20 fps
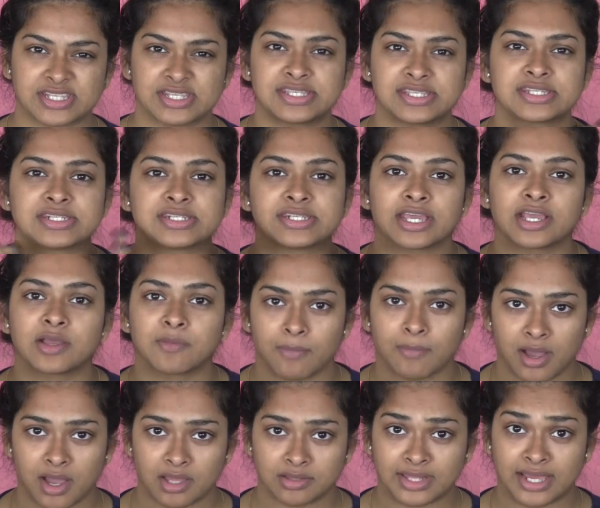this
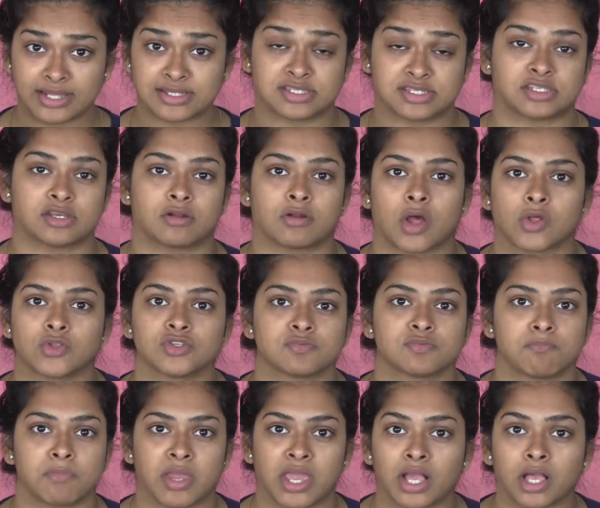stigma that surrounds
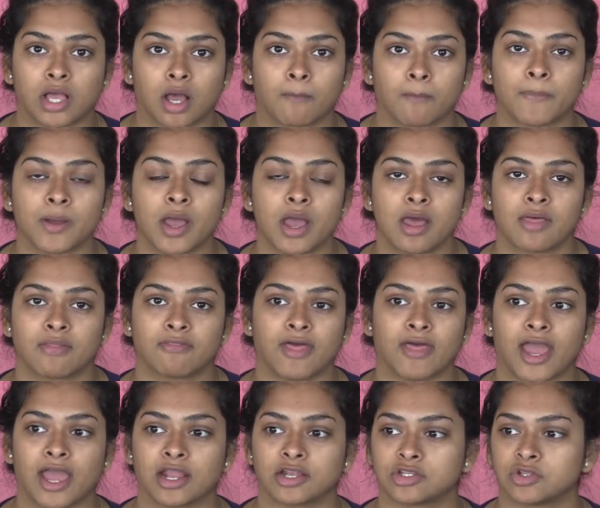makeup,
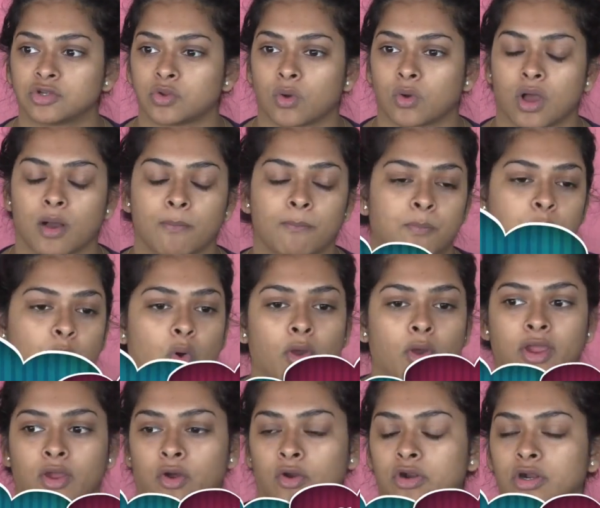that, you know, a
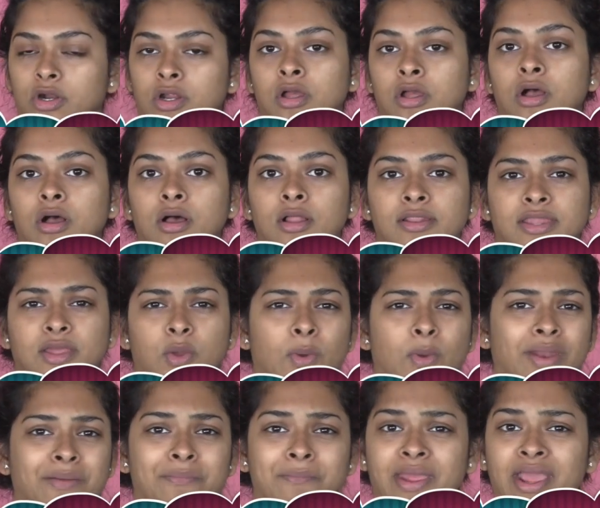boy or a girl, they
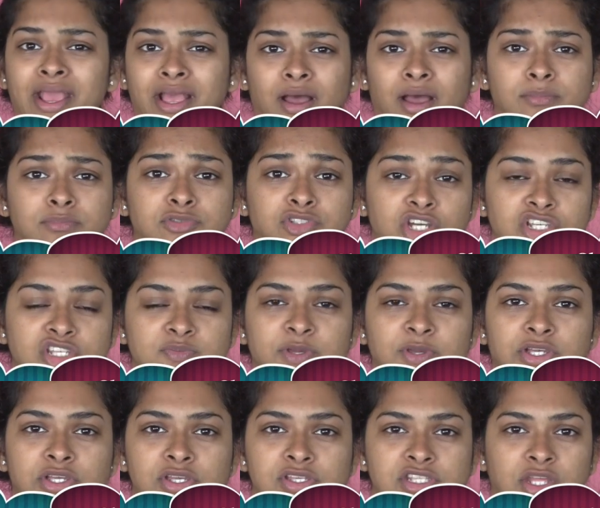wear makeup just
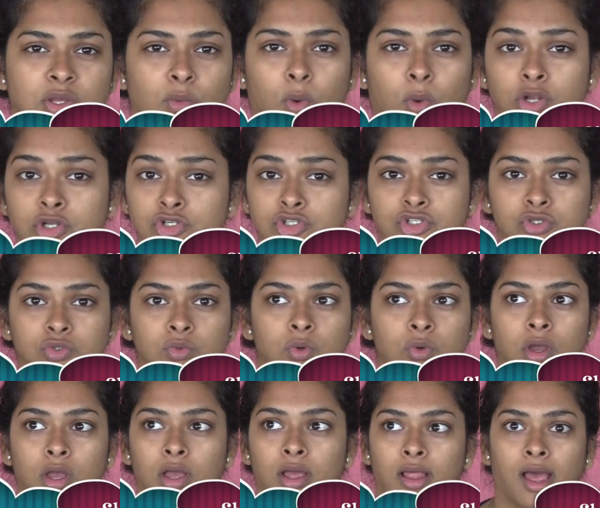because they want
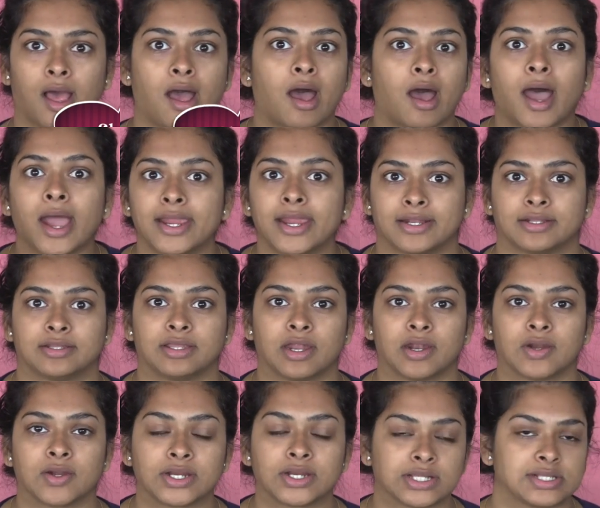to hide
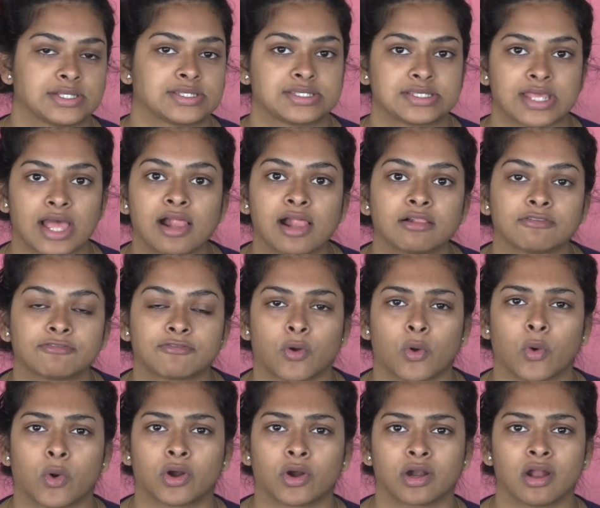their real self,
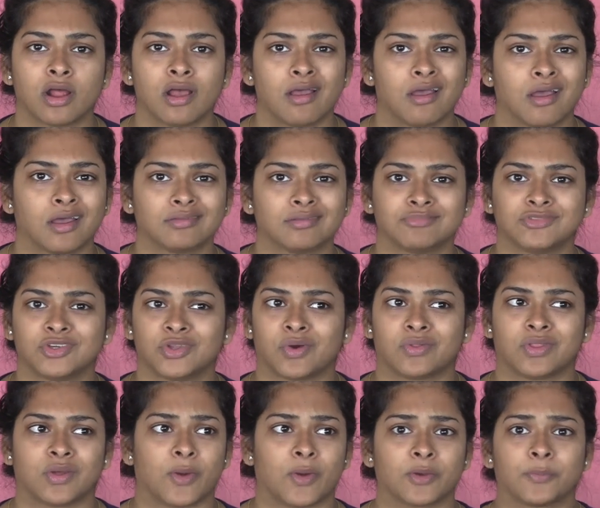or, you
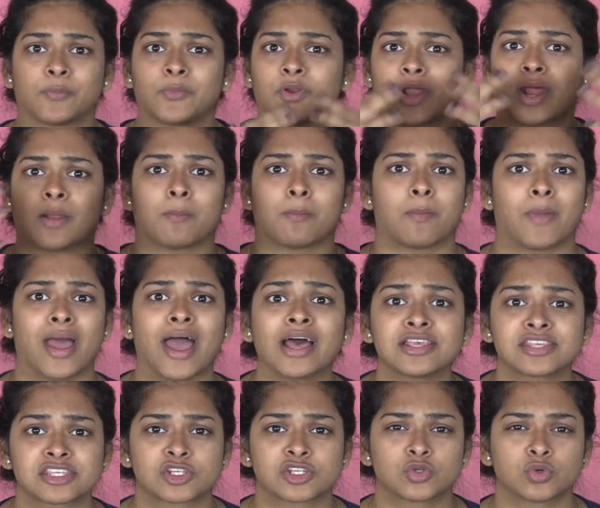know, they want to put on a
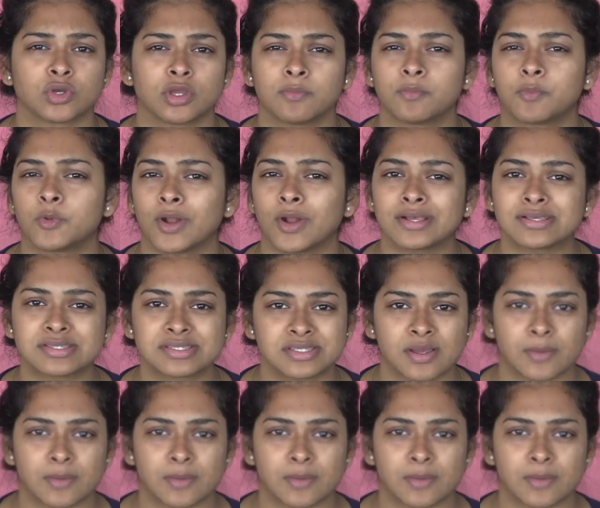mask to impress